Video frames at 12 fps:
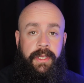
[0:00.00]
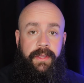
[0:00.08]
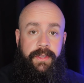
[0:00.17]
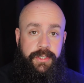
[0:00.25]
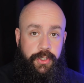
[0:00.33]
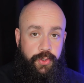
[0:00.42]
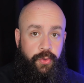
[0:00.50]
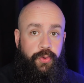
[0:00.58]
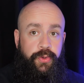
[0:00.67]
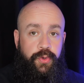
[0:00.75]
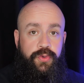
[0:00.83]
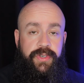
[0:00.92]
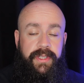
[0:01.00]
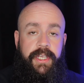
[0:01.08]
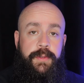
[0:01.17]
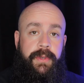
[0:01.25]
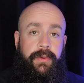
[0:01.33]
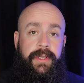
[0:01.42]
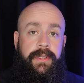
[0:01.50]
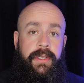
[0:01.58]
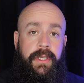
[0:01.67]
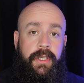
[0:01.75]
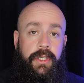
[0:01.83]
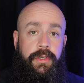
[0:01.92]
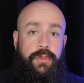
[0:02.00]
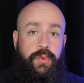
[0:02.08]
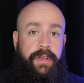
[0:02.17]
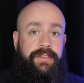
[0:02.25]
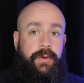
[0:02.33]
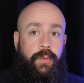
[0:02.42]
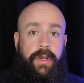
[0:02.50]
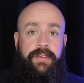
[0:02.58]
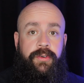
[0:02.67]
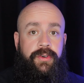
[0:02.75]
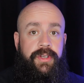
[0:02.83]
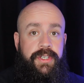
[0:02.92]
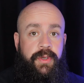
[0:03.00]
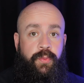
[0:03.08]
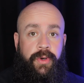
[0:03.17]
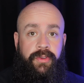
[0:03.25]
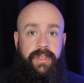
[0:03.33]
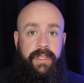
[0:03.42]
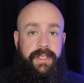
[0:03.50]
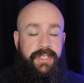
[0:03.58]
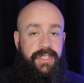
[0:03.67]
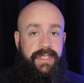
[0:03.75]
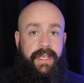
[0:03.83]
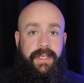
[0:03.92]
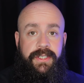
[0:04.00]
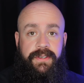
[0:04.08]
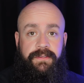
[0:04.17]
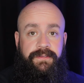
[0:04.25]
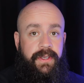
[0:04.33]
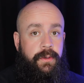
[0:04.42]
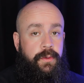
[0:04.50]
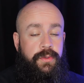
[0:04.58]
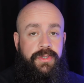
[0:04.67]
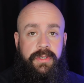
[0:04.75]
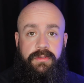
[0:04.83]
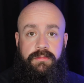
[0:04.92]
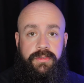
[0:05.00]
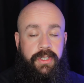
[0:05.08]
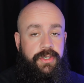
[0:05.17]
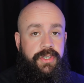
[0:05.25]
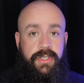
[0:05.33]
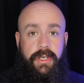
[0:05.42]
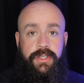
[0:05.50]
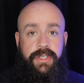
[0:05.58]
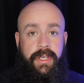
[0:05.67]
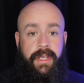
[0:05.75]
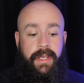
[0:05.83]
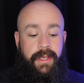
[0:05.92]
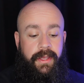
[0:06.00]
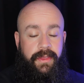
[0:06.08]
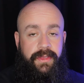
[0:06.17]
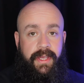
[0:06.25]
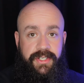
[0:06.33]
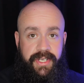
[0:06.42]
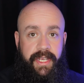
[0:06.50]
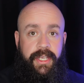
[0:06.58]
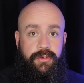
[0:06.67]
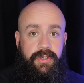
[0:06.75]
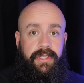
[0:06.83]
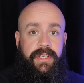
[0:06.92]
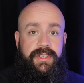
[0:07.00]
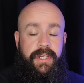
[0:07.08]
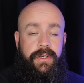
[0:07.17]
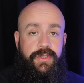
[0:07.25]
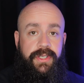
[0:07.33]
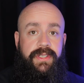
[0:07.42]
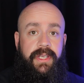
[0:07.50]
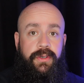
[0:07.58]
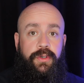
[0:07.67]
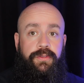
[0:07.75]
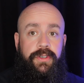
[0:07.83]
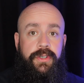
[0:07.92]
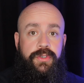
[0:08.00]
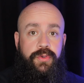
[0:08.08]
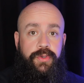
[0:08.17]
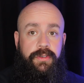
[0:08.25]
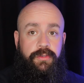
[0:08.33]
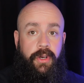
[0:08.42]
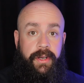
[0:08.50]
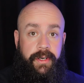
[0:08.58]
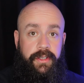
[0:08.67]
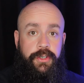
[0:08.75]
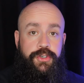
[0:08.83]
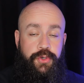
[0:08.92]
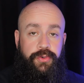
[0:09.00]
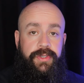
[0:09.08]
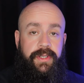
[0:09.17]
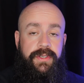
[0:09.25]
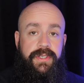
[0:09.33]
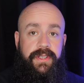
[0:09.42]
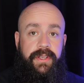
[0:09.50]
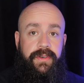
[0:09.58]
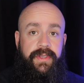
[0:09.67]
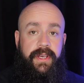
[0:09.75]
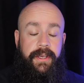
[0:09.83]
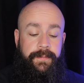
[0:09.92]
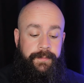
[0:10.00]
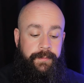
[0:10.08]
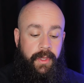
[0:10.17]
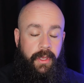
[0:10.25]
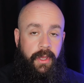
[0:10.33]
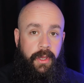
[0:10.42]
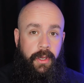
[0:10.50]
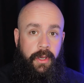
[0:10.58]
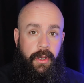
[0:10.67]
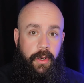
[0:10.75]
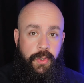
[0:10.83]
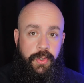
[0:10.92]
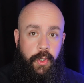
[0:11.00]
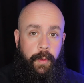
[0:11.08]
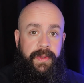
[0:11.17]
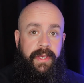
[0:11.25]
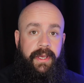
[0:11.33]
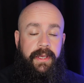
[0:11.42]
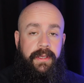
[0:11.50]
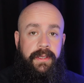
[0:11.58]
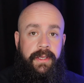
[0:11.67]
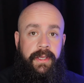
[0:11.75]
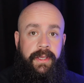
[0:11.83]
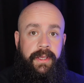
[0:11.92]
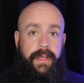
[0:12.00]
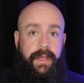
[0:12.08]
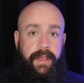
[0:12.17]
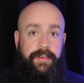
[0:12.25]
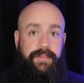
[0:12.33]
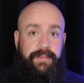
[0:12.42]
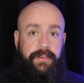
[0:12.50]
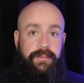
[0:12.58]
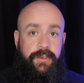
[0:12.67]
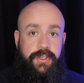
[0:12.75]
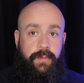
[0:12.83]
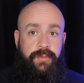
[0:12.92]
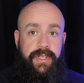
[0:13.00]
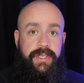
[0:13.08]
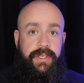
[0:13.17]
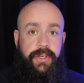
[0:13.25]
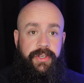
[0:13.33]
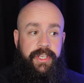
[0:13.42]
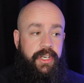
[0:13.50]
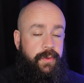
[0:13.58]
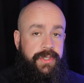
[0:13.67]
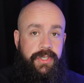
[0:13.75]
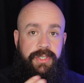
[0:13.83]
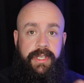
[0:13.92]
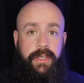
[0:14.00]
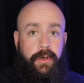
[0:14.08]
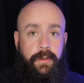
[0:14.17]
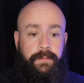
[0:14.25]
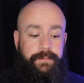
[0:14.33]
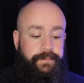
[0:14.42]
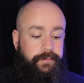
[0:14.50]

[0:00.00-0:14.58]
This has 2 of those relays built in. So if for whatever reason one of the relays sticks, fails, such and such, that second relay is there and it's going to take over. So you've got another dual redundancy there in that. On top of that, if for some reason your heater was to stick on,